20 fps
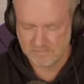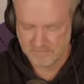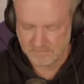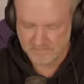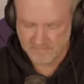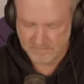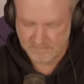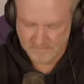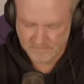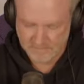
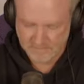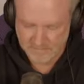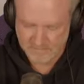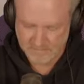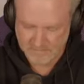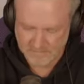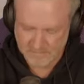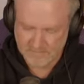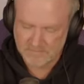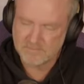
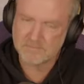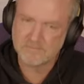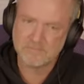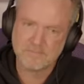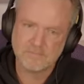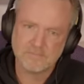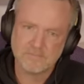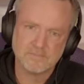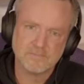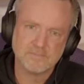
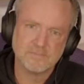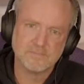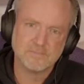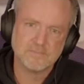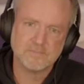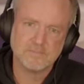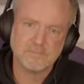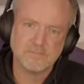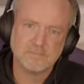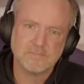
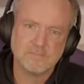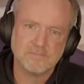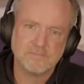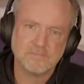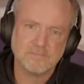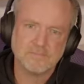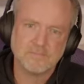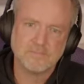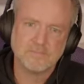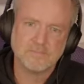
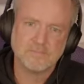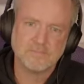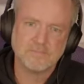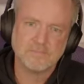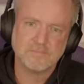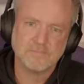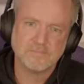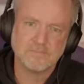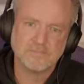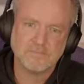
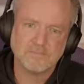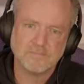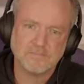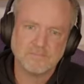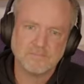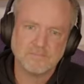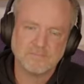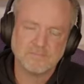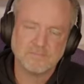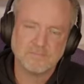
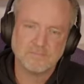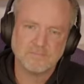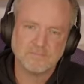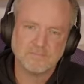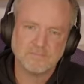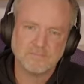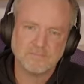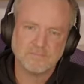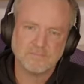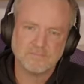
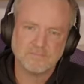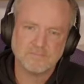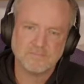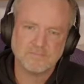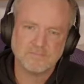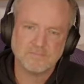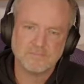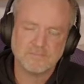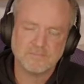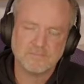
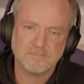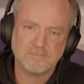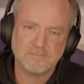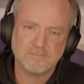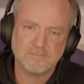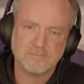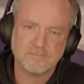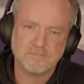This person isn't speaking.